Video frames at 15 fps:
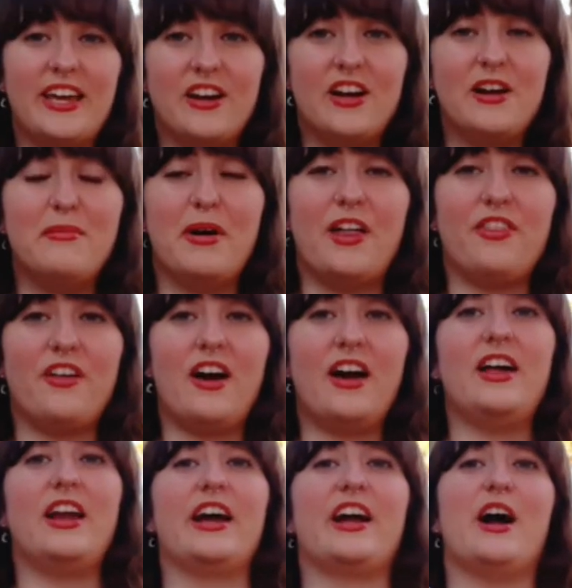at my thigh
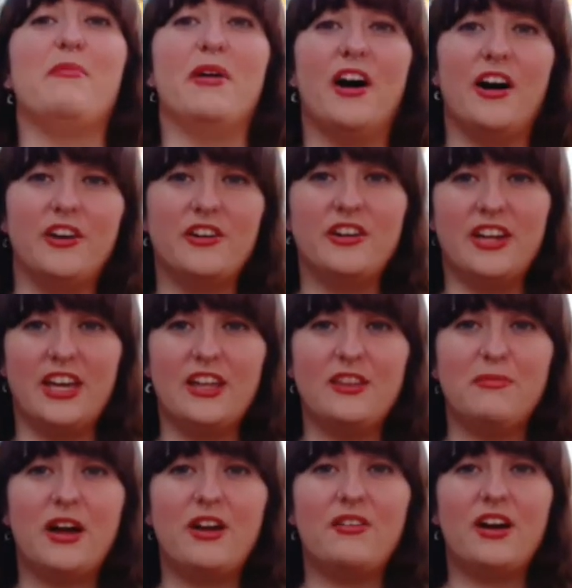and I come underneath
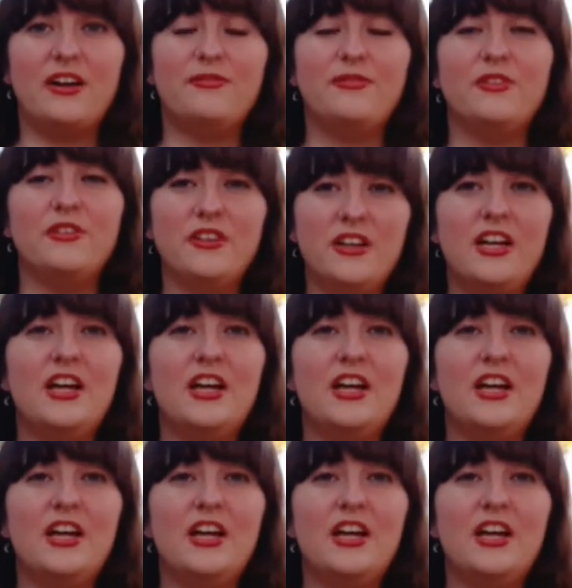my rifle,